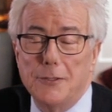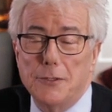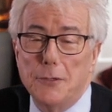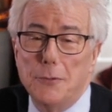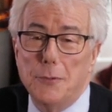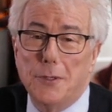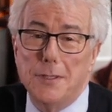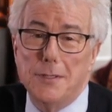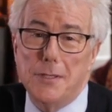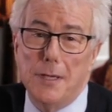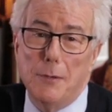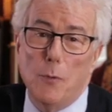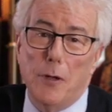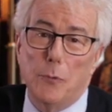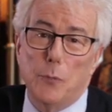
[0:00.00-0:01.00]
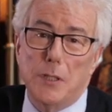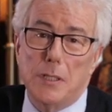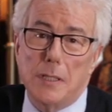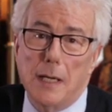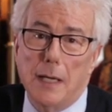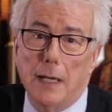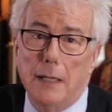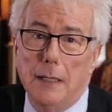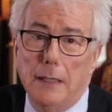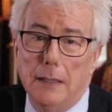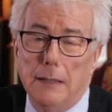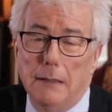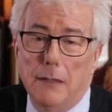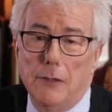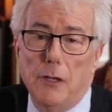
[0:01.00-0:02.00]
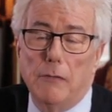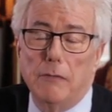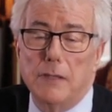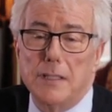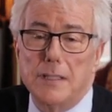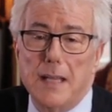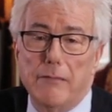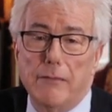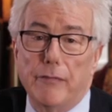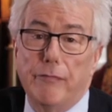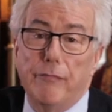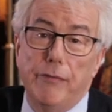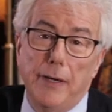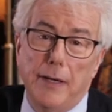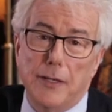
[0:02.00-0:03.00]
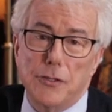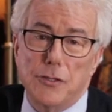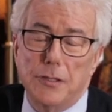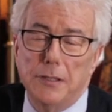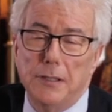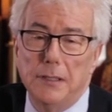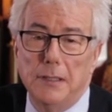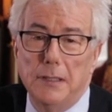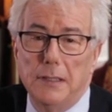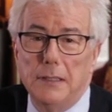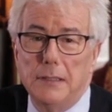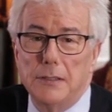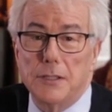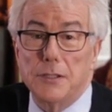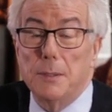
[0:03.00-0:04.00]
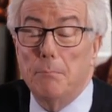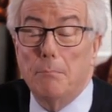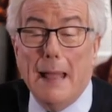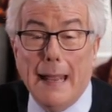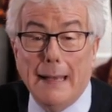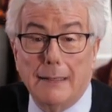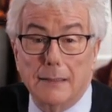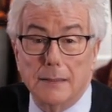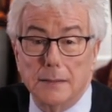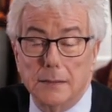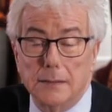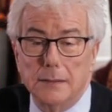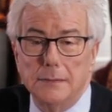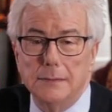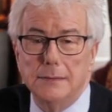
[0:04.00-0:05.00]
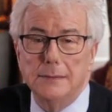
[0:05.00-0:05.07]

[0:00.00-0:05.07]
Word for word: So you can see why we say a novel is never finished, just abandoned.